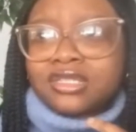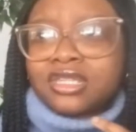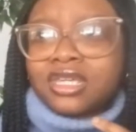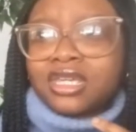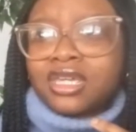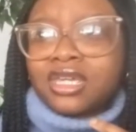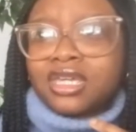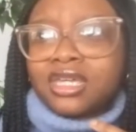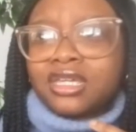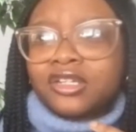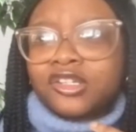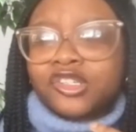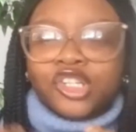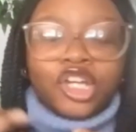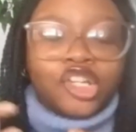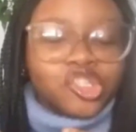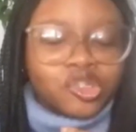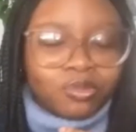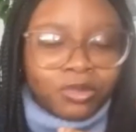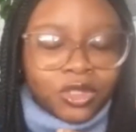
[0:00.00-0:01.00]
the
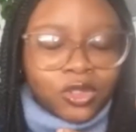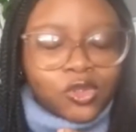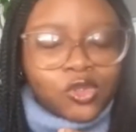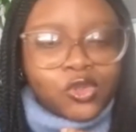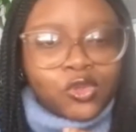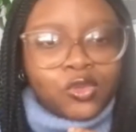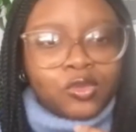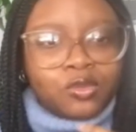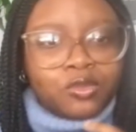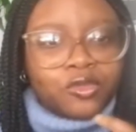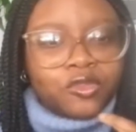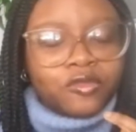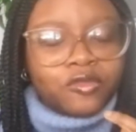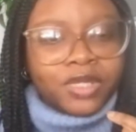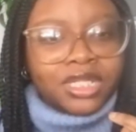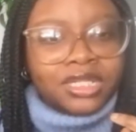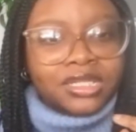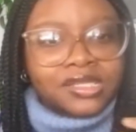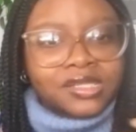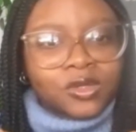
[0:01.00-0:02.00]
Church Me Too
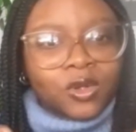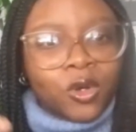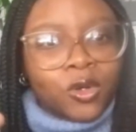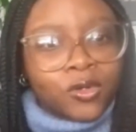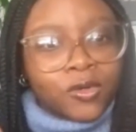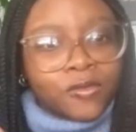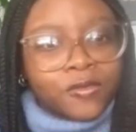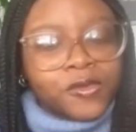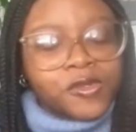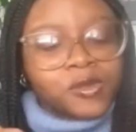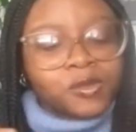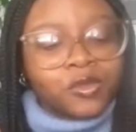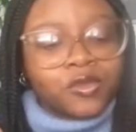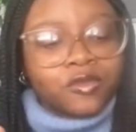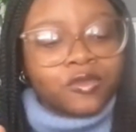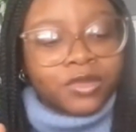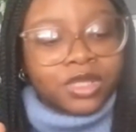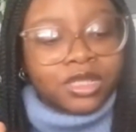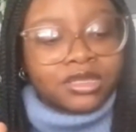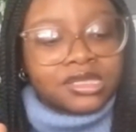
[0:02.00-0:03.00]
movement, all of those
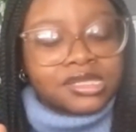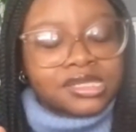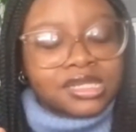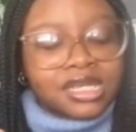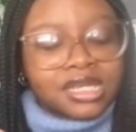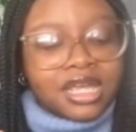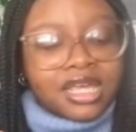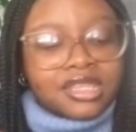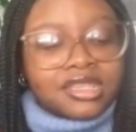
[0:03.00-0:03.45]
movements,